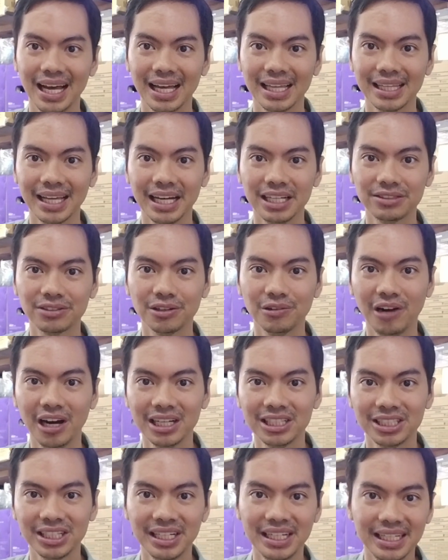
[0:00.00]
Thanks for
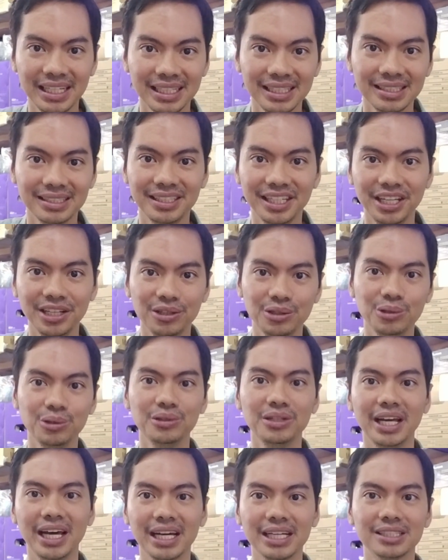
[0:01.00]
watching. See you
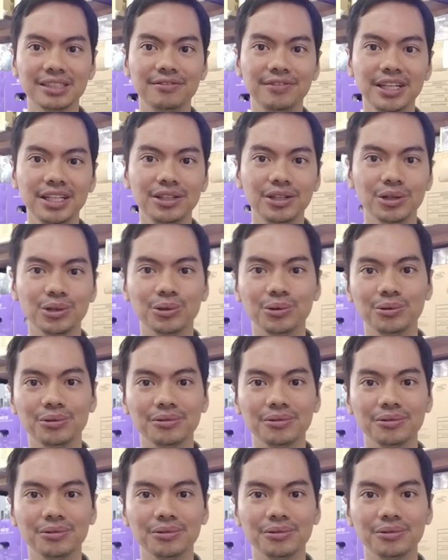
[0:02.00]
next video.